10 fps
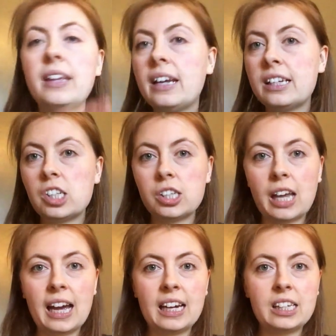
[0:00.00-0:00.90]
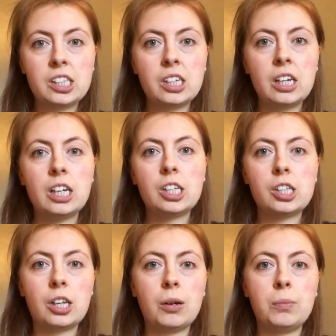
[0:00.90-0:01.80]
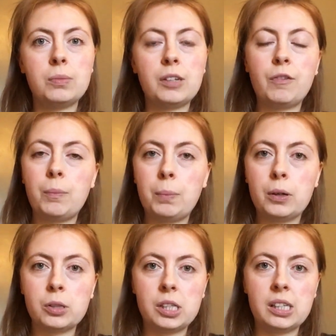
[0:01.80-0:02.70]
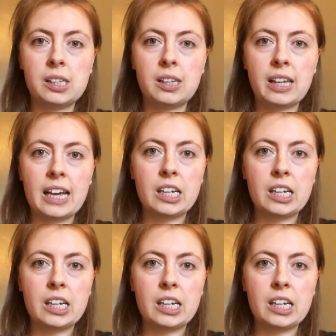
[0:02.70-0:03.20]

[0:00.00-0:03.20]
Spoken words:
And then I just had some different boxes and